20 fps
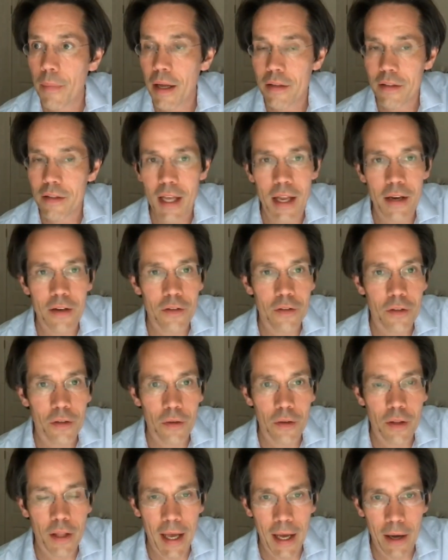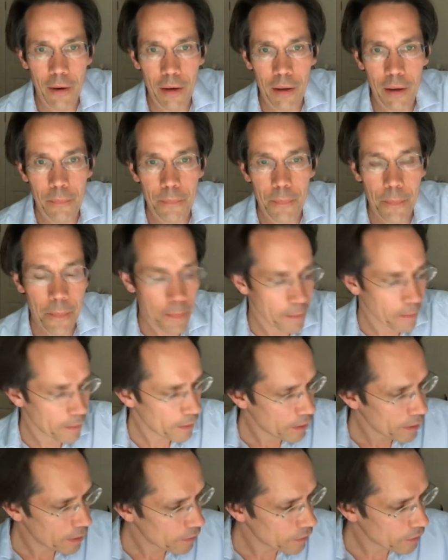at ten to the hour,
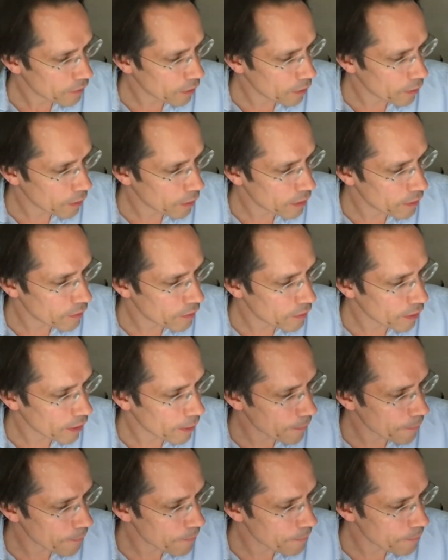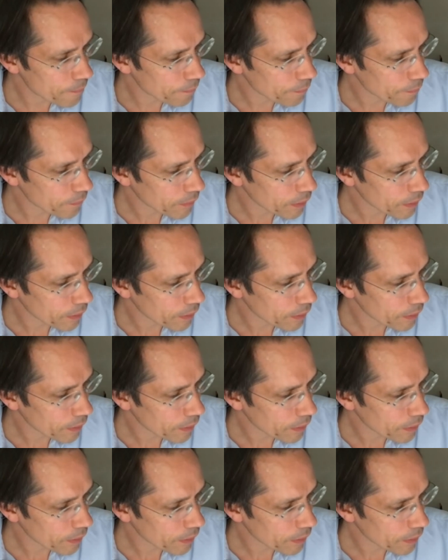so at um,